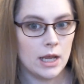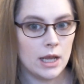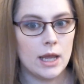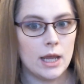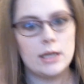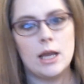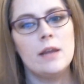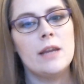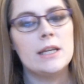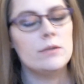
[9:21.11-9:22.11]
and I
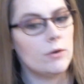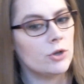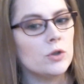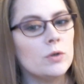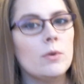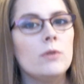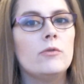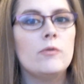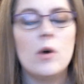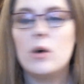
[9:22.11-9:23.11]
think it's very suitable
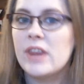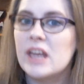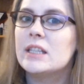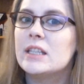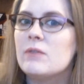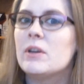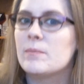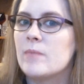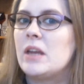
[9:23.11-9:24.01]
for Thanksgiving